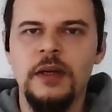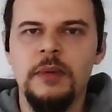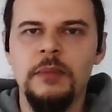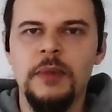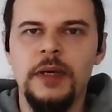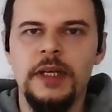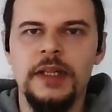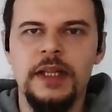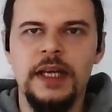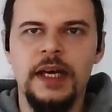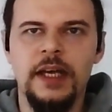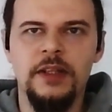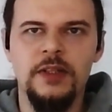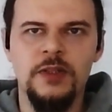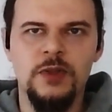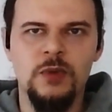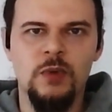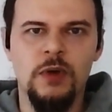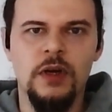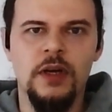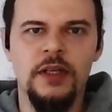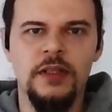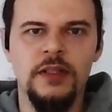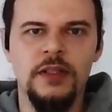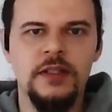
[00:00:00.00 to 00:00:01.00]
But that's
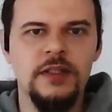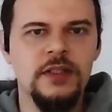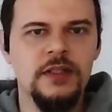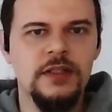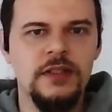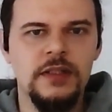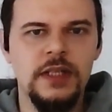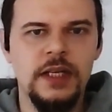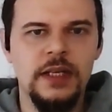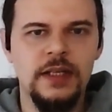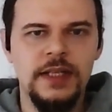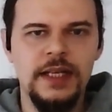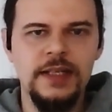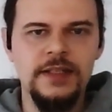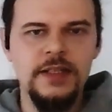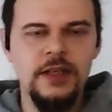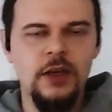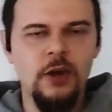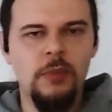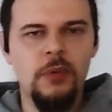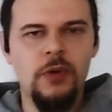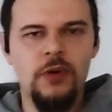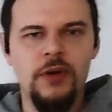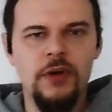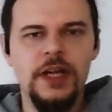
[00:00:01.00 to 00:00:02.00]

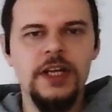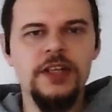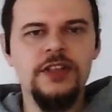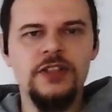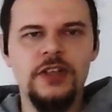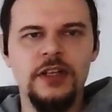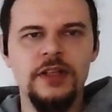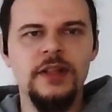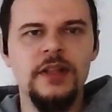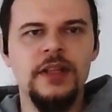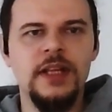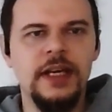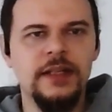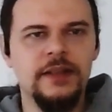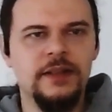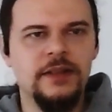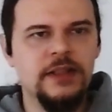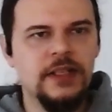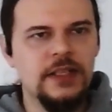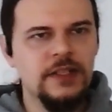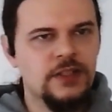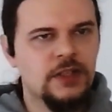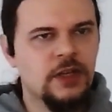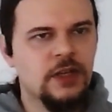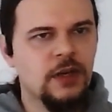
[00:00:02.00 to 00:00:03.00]
the operation that
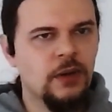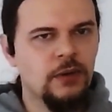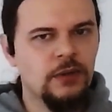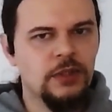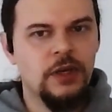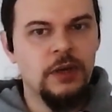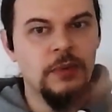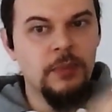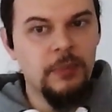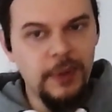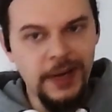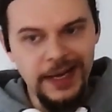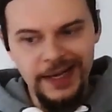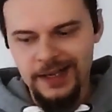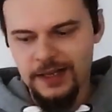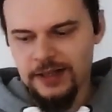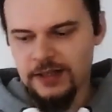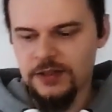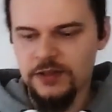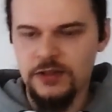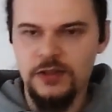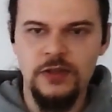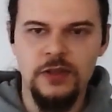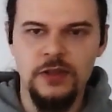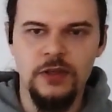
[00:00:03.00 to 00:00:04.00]
this code
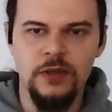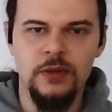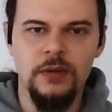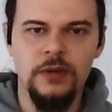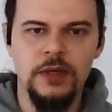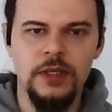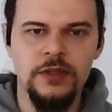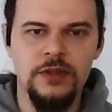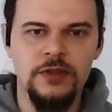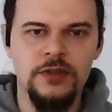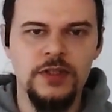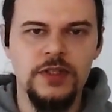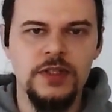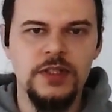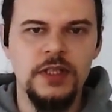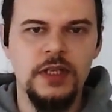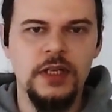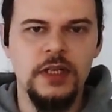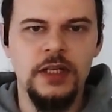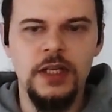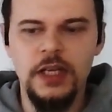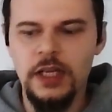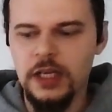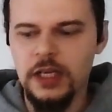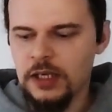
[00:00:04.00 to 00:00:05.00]
compiled to,
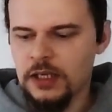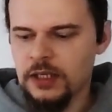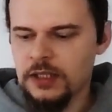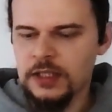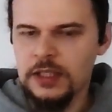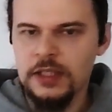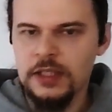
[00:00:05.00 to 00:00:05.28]
interestingly.